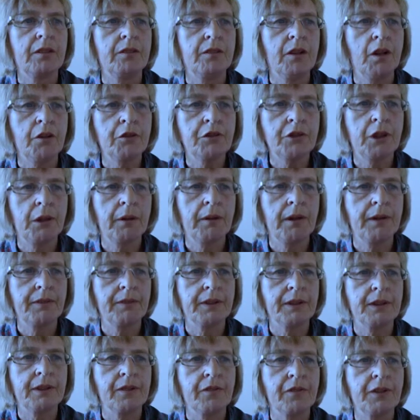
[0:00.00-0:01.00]
Note,
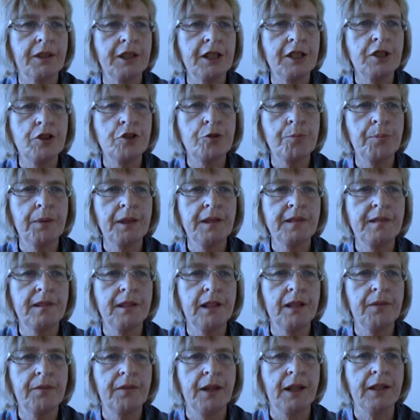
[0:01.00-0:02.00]
however, that each
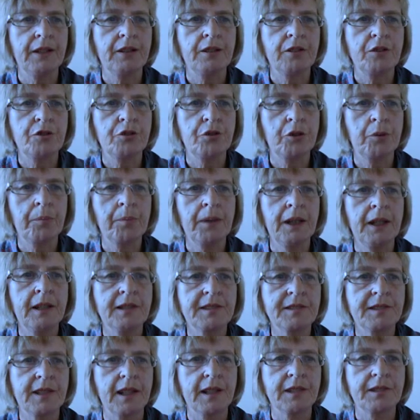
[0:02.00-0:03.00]
BT event should be
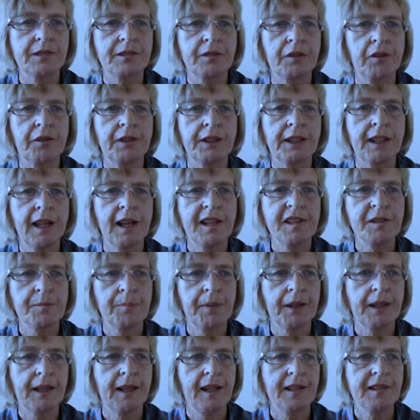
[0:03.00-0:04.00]
assessed on a
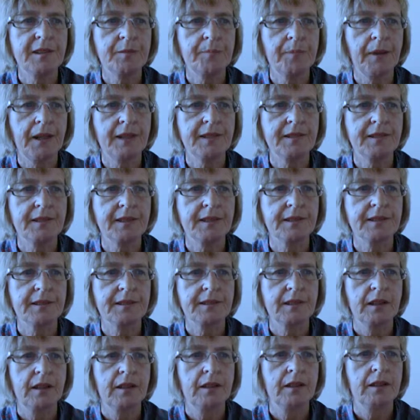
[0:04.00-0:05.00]
case-by-case
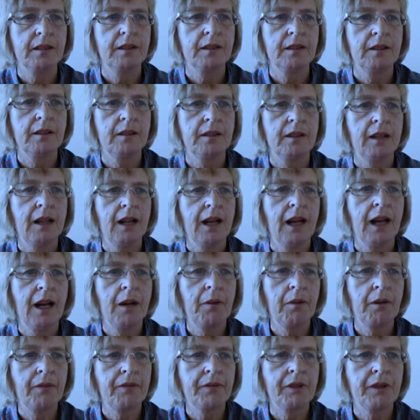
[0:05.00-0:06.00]
basis.
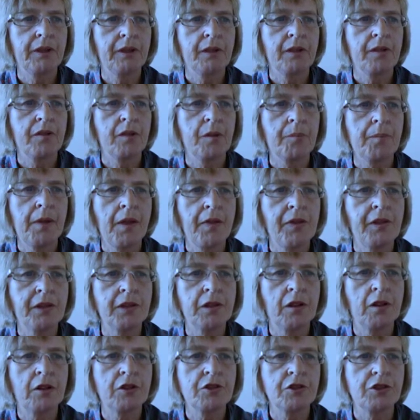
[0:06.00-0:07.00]
However, the
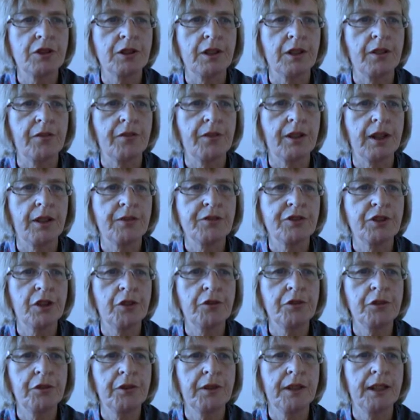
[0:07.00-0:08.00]
methodology that I've
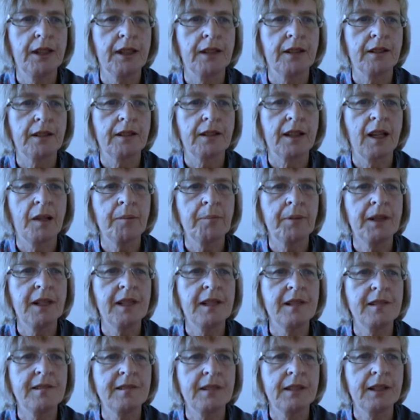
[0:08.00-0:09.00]
shown you here can be
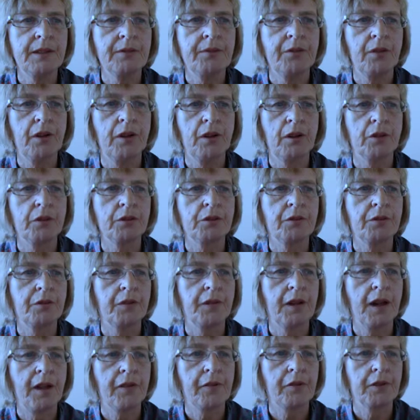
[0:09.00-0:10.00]
easily followed
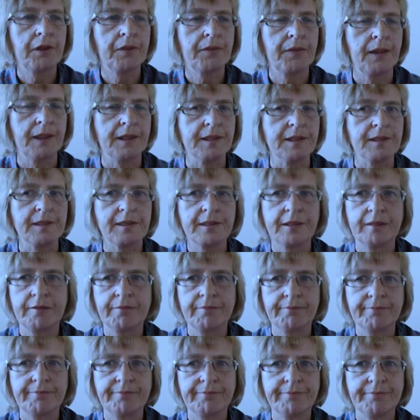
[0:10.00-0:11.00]
for other events.
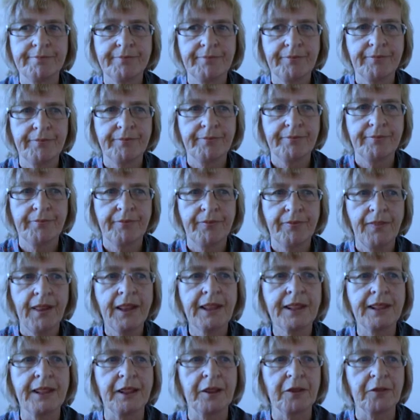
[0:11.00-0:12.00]

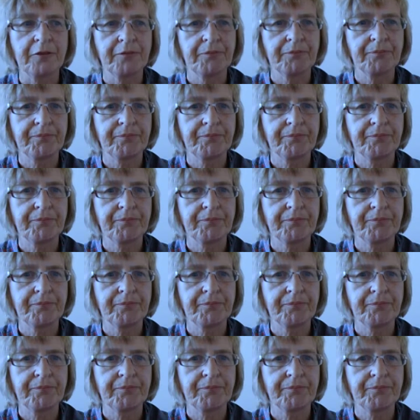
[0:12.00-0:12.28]
Thank you.